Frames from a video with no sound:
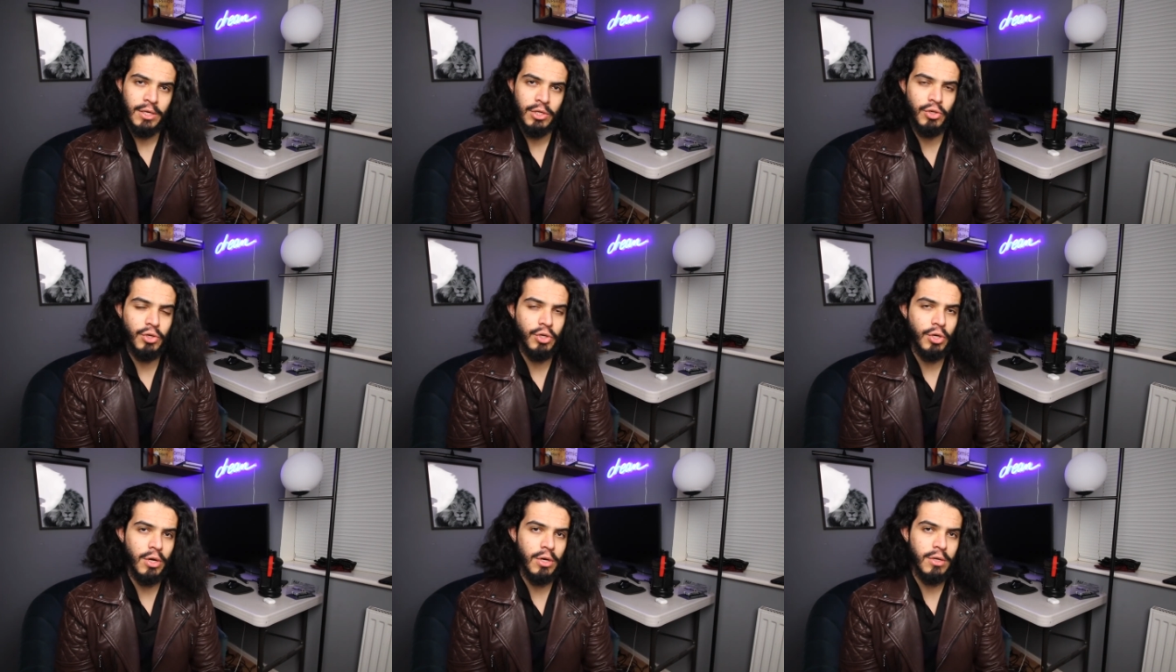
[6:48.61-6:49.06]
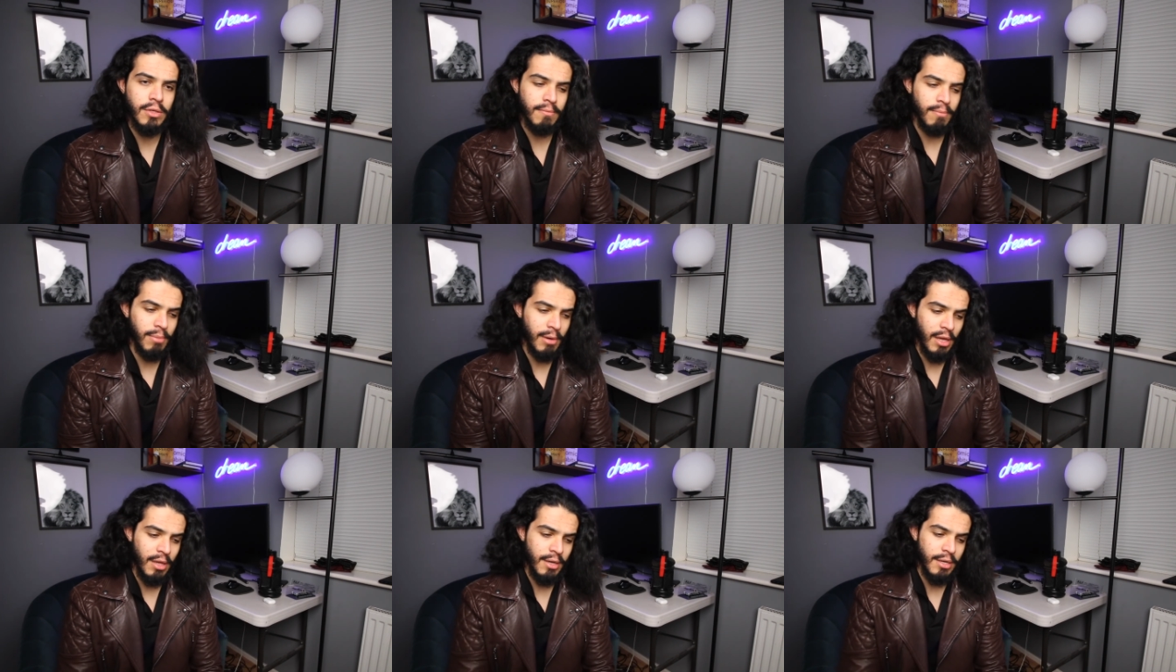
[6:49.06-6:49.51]
You
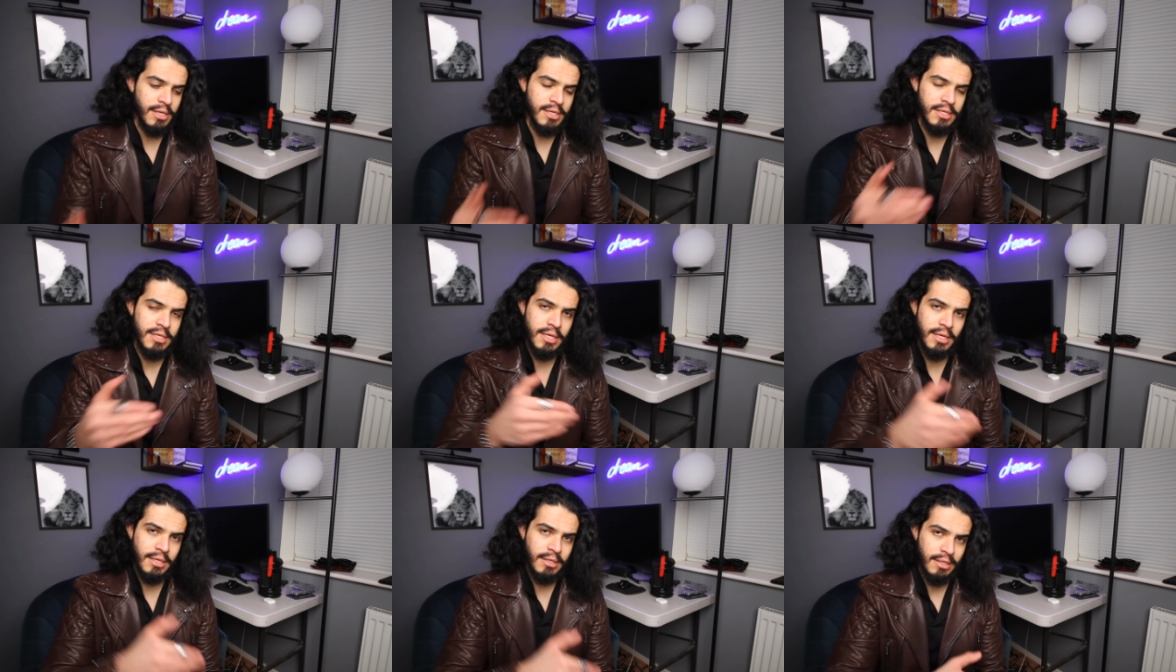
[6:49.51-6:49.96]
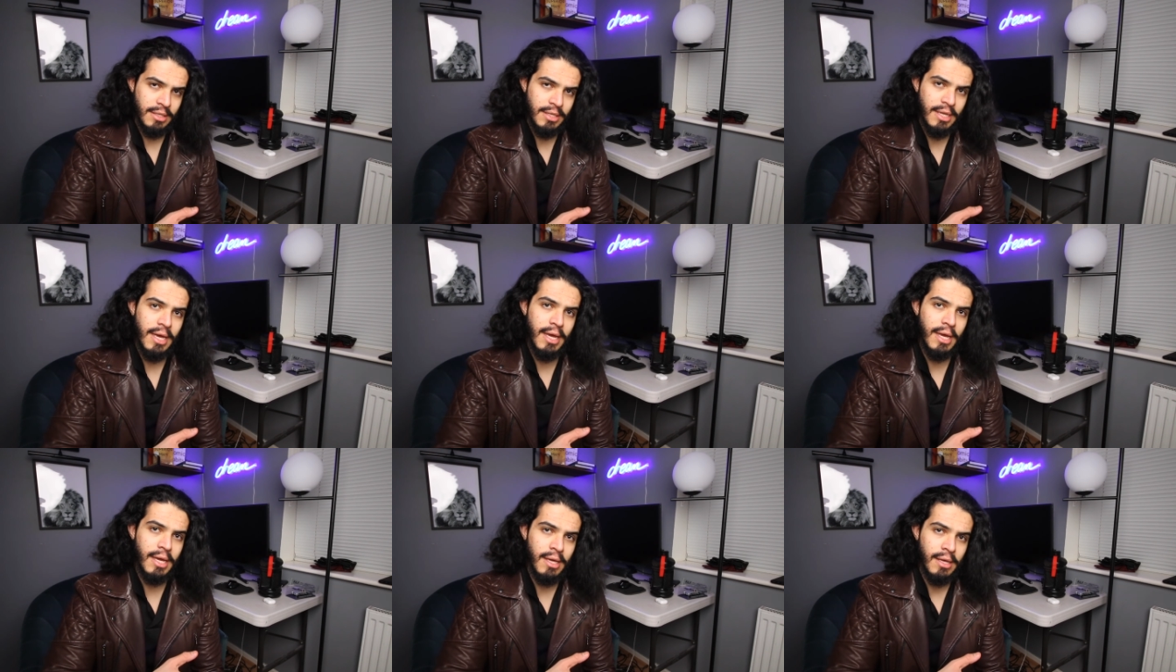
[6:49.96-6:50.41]
can't plant a seed
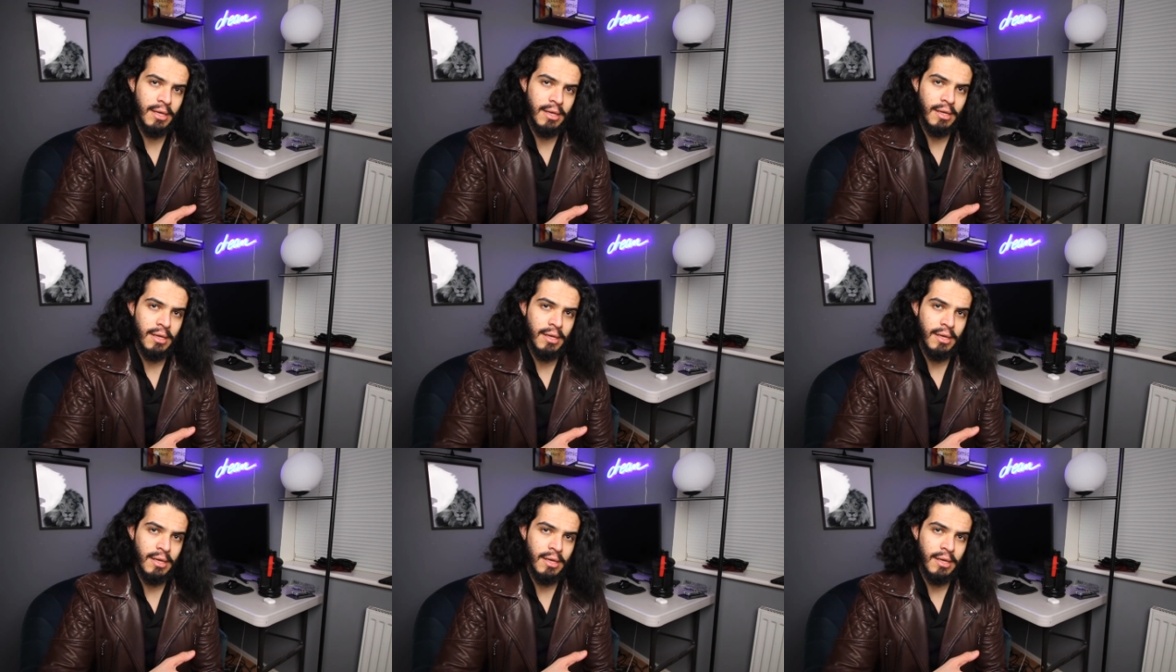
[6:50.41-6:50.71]
today